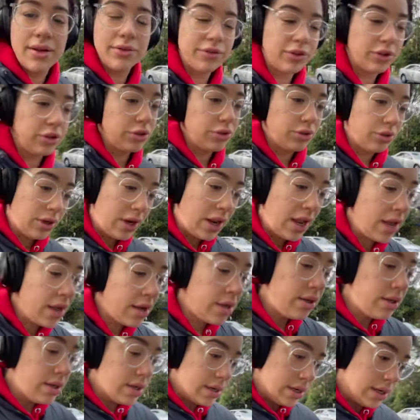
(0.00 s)
front door
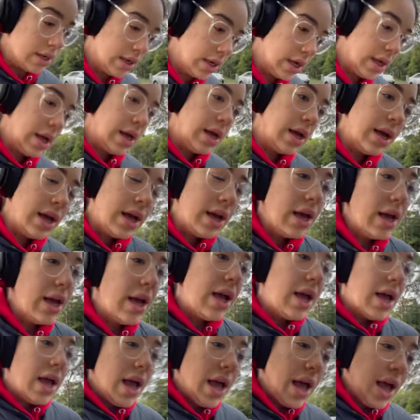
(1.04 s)
now.
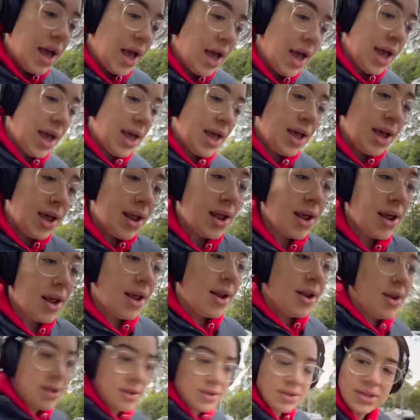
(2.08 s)

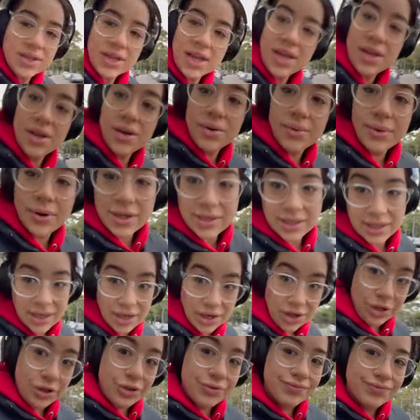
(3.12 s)
And I'll see you when I see
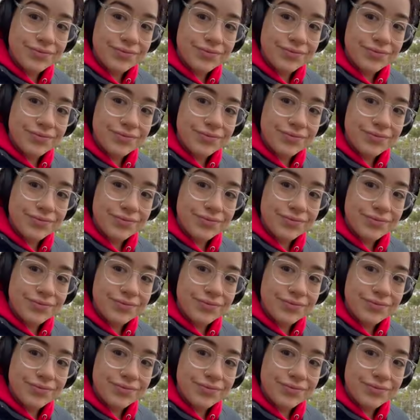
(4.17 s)
you.